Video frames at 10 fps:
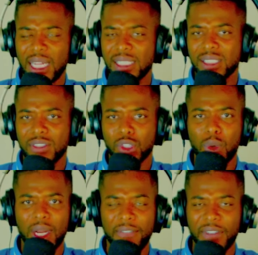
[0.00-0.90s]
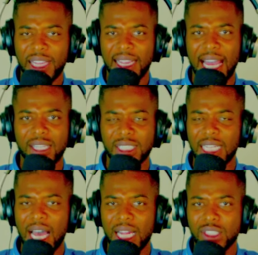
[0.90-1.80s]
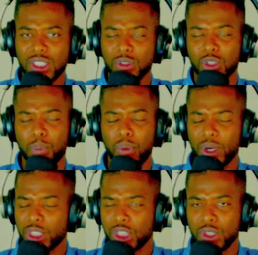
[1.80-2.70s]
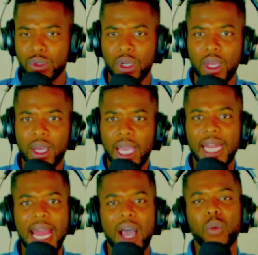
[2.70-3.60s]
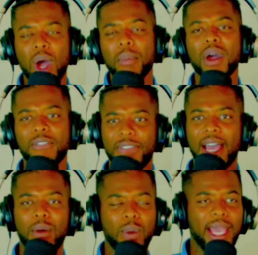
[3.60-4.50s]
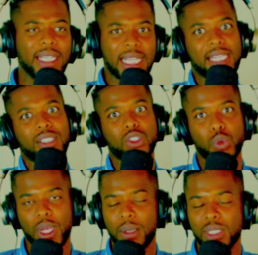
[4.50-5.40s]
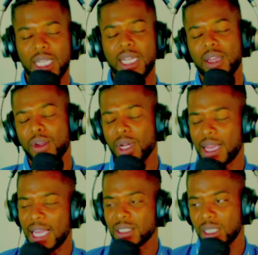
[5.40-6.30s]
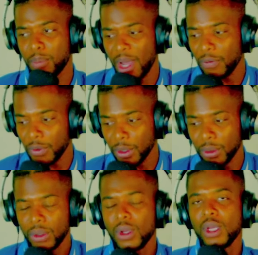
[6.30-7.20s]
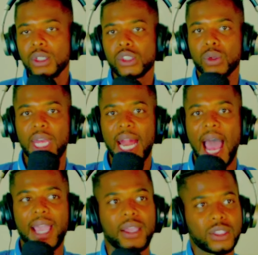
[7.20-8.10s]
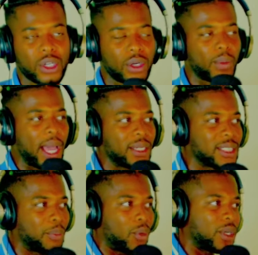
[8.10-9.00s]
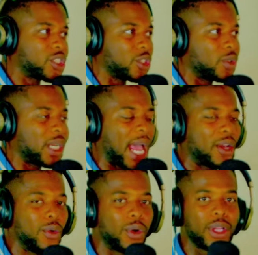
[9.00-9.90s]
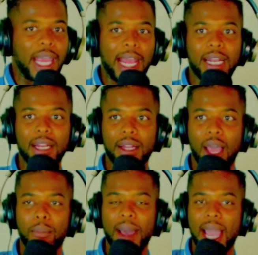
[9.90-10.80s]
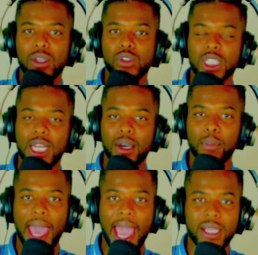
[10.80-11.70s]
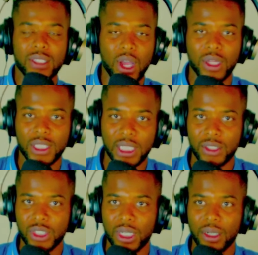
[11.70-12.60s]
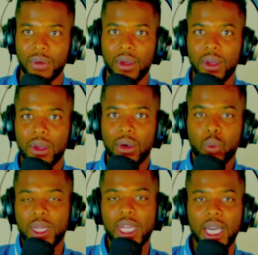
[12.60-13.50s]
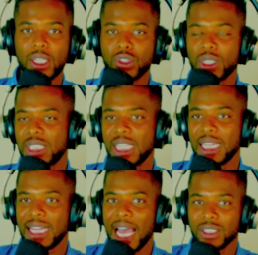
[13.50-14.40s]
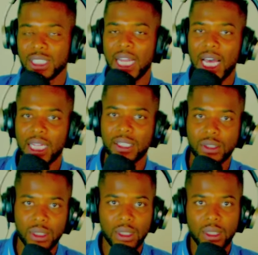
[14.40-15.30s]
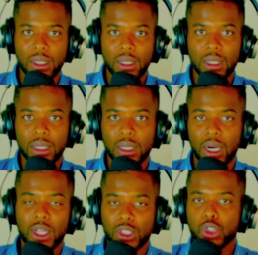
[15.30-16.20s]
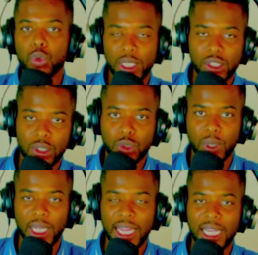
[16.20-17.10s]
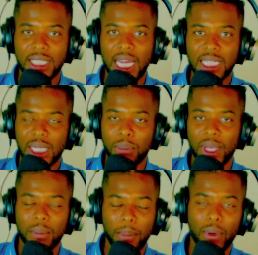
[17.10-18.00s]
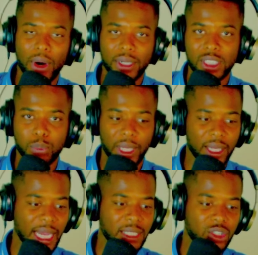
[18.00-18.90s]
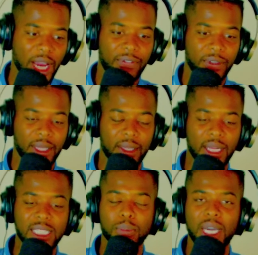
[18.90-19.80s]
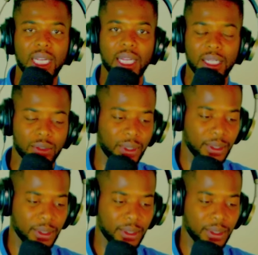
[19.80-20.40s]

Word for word: That's two hundred fifty thousand dollars to support you. And now I'm gonna find ways as the dream to get the thirty thousand up off of you, so that I could turn around and support you, and not knowing that I'm buying you Chanel bags and all this other stuff with hundred and ten thousand dollars or the two hundred and twenty thousand dollars that me and my partner split. That's trafficking. That's money laundering.